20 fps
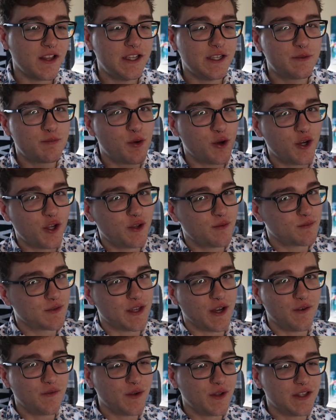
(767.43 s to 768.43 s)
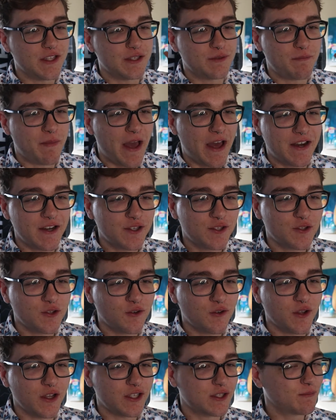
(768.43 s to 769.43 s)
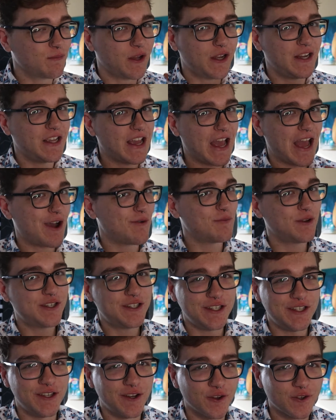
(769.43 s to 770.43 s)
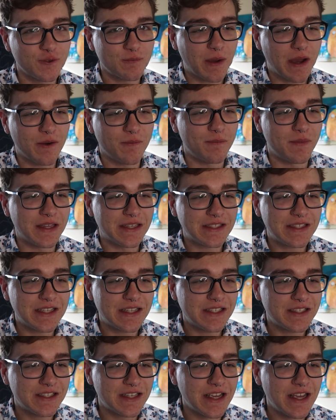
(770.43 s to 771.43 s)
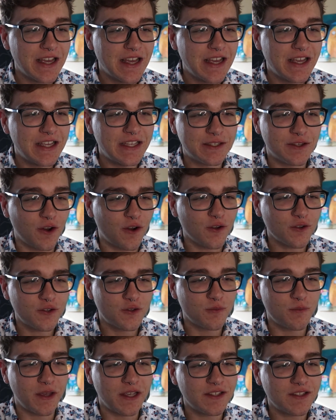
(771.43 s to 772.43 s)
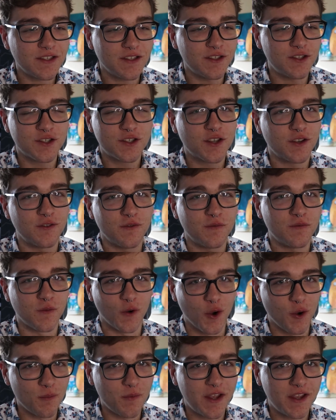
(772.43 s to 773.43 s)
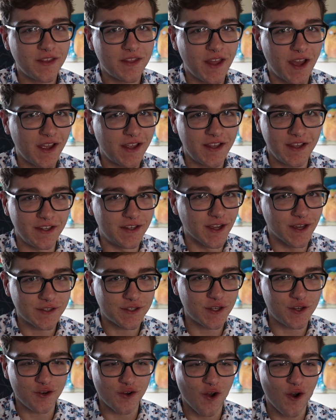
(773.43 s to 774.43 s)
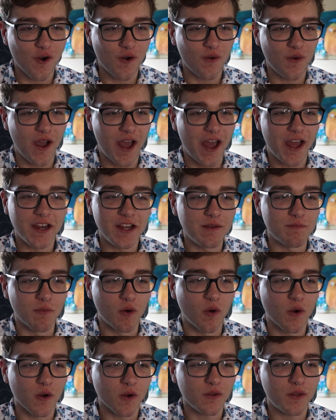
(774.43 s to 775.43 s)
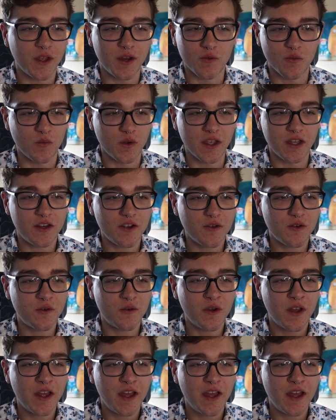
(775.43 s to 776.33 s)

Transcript: he's putting himself on this pedestal explaining how much he knows about business, he's also basically just confirming that he doesn't know any more than we do,